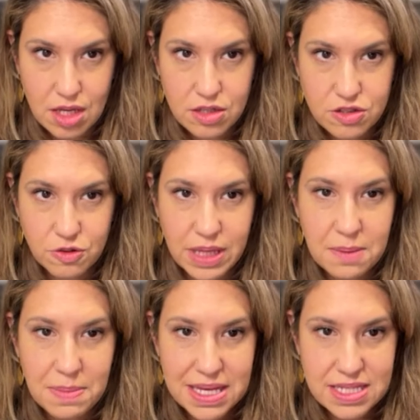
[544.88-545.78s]
So they
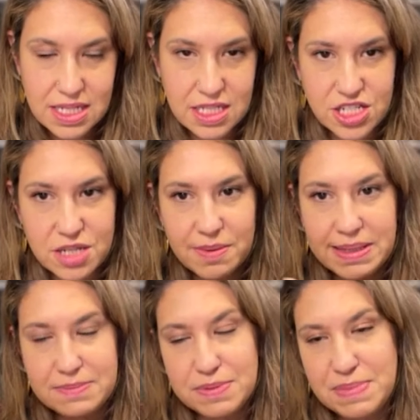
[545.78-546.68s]
basically, she
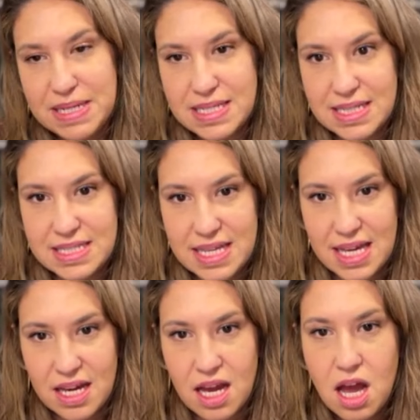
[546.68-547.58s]
was basically
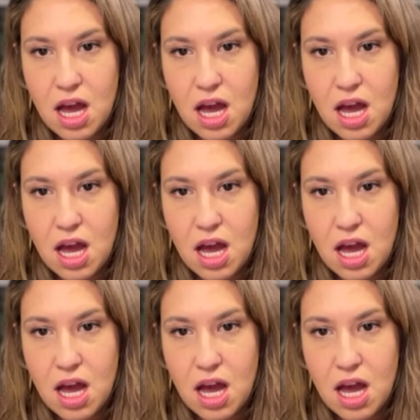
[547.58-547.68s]
saying